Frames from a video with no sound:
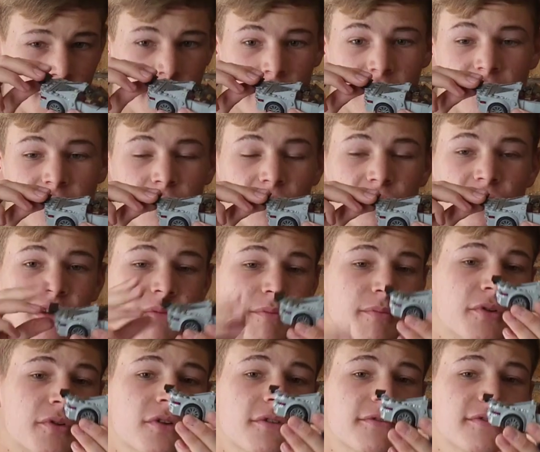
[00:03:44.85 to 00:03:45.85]
which also
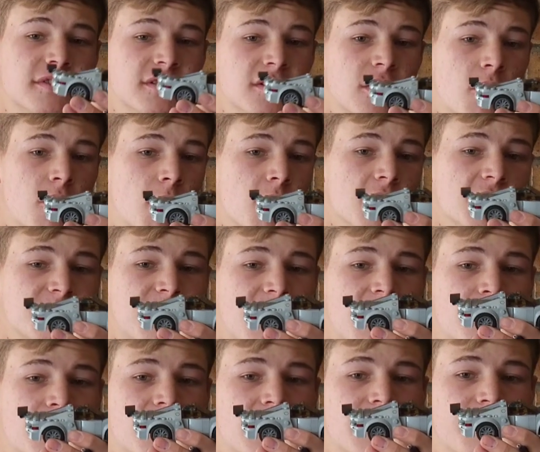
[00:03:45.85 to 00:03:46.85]
improves
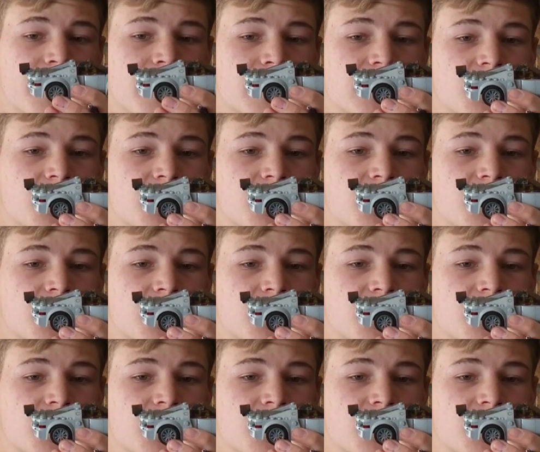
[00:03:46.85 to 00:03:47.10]
horsepower,